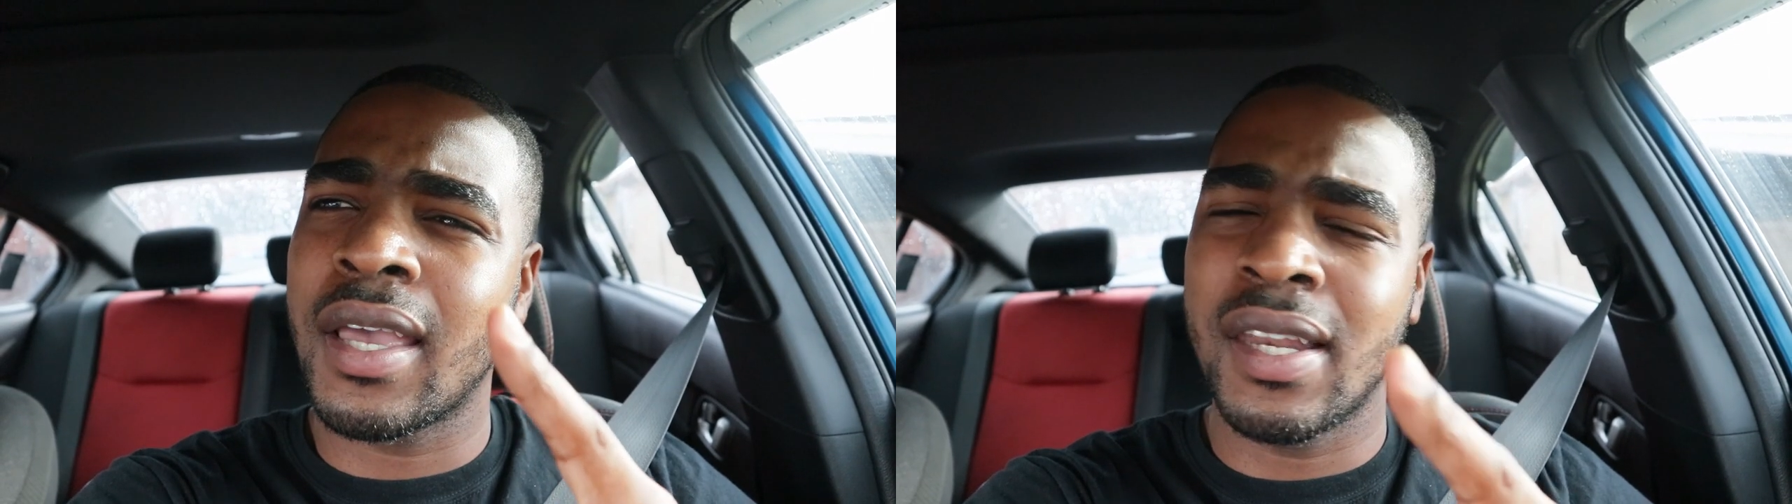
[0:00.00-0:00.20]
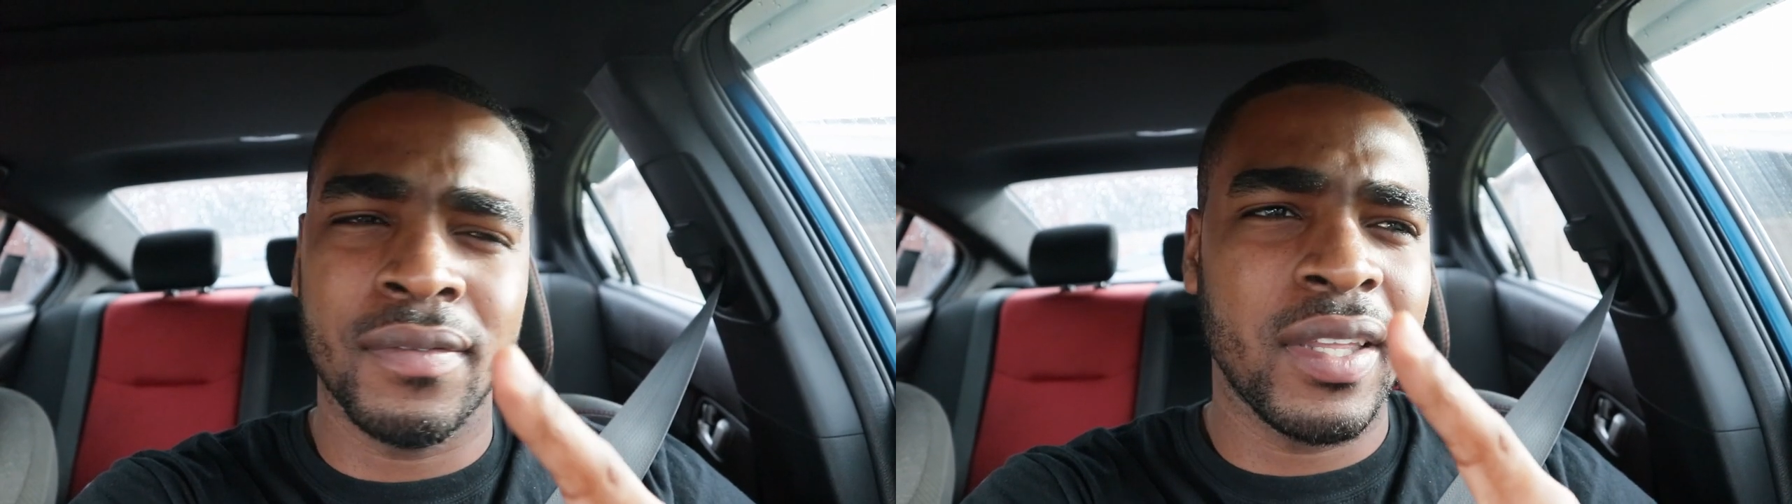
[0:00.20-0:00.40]

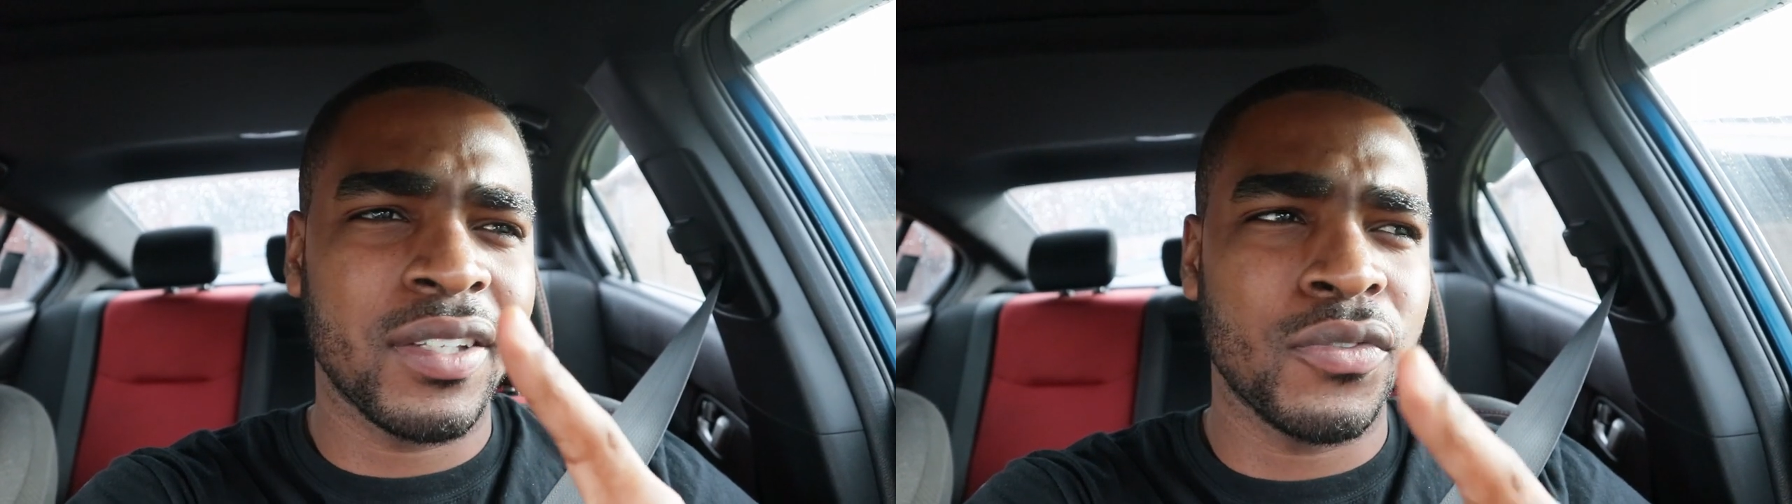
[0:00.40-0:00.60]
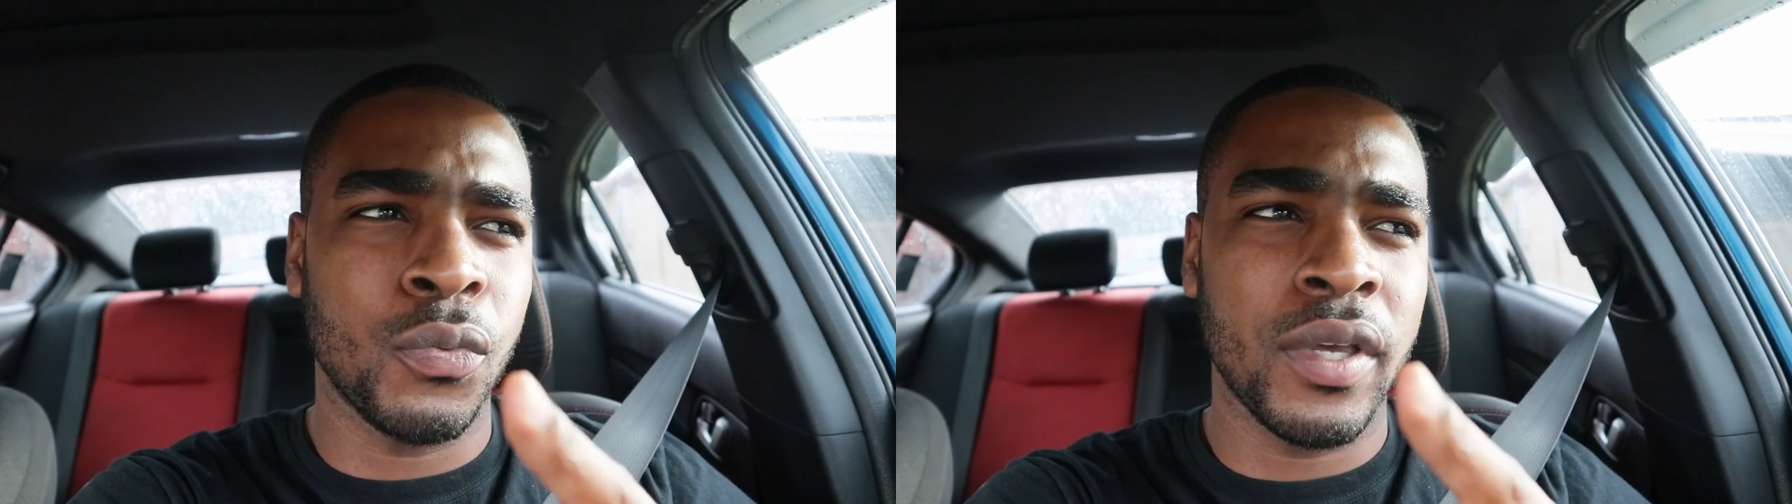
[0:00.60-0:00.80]
end of
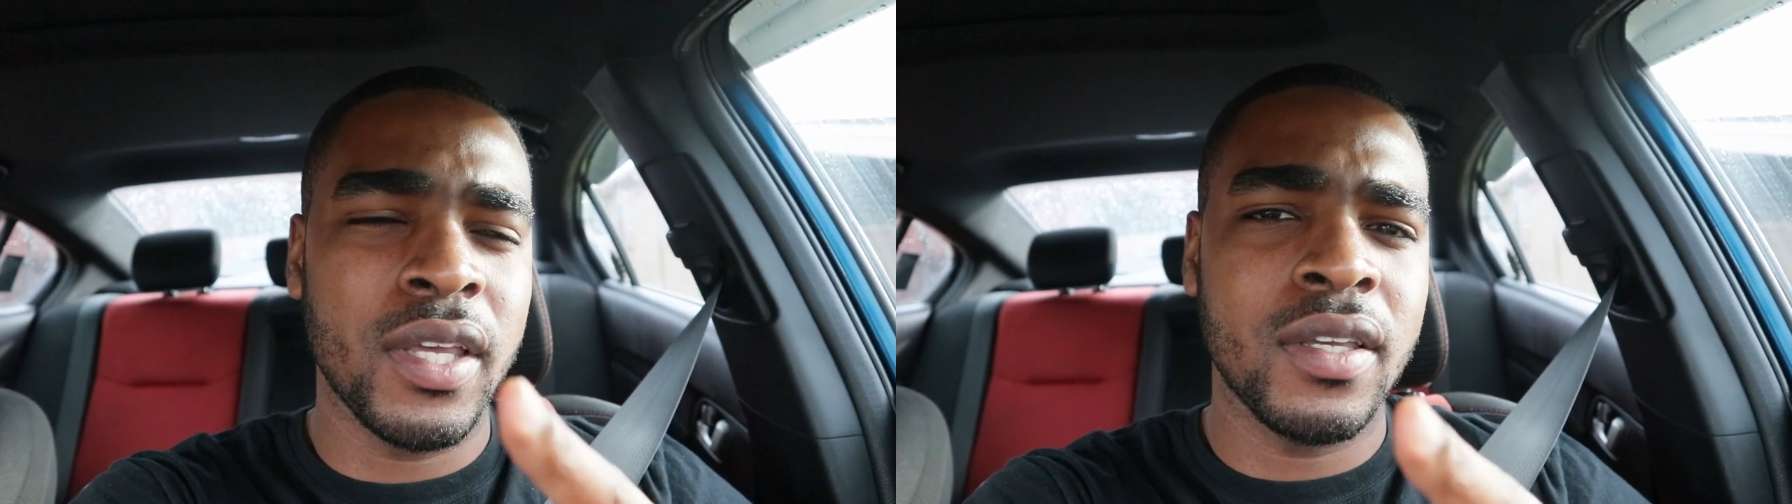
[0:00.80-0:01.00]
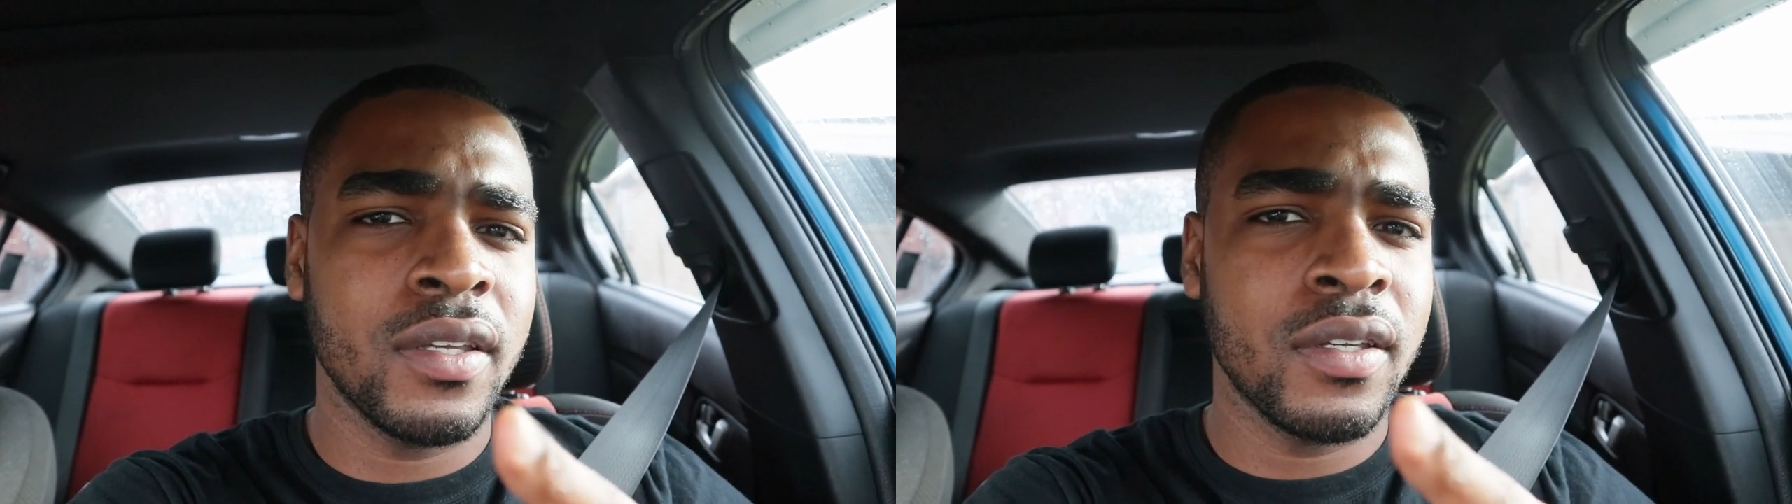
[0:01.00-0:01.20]
next
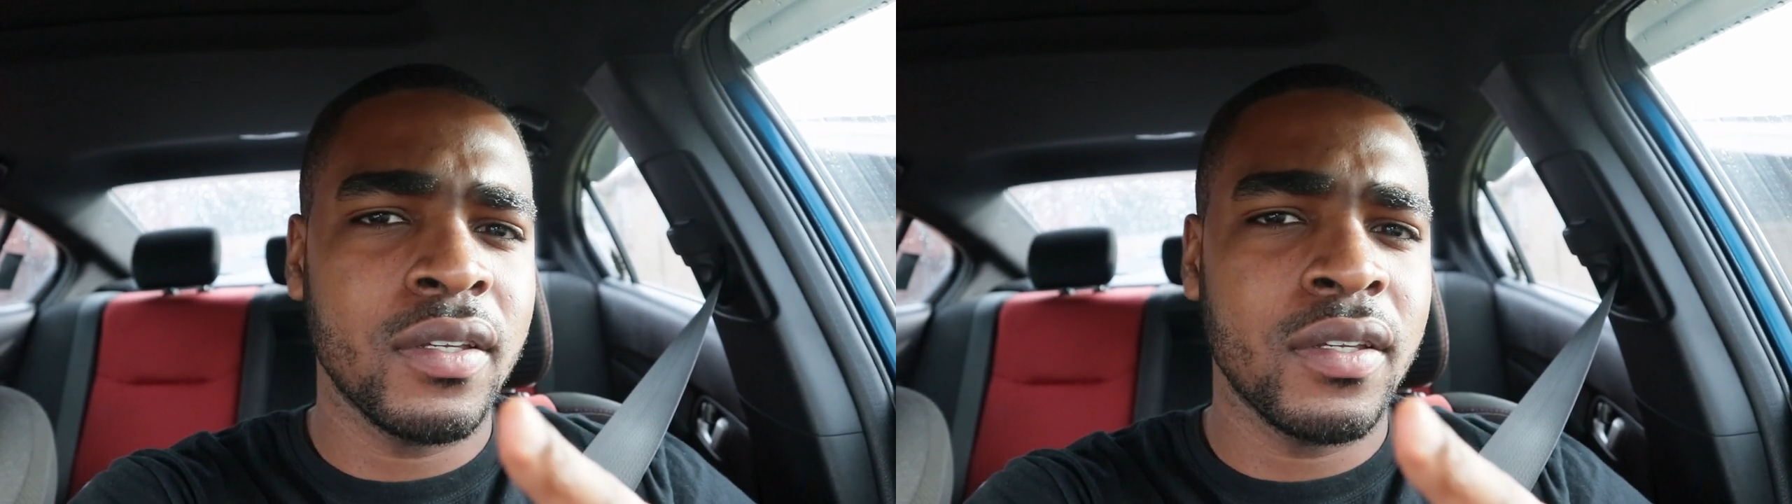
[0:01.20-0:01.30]
week.